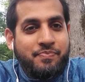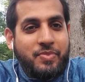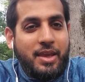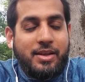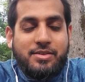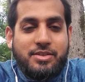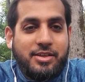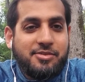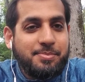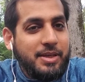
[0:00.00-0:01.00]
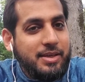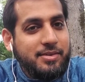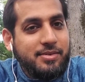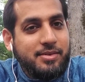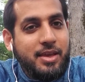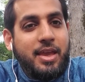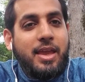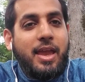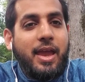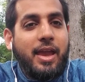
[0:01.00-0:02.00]
It is just peace
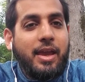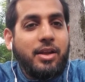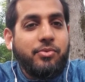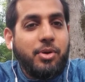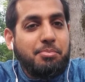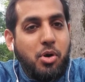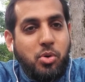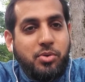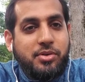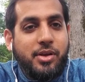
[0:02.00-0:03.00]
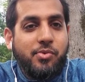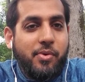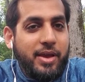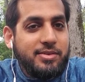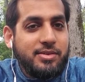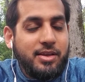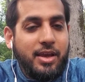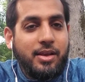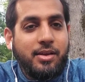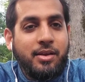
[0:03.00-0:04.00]
and repose and rest
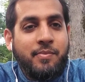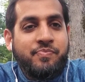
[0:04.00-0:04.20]
and